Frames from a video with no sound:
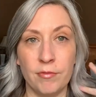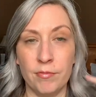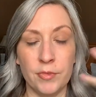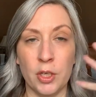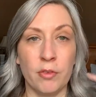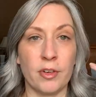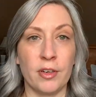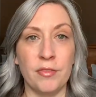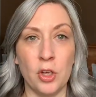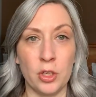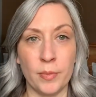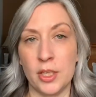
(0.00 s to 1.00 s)
you know, very
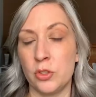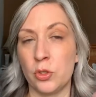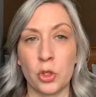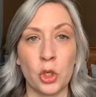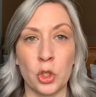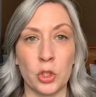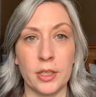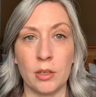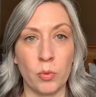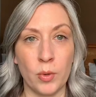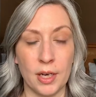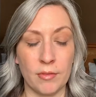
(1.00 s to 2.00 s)
volumized or curly or
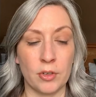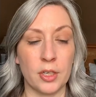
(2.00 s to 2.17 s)
whatever.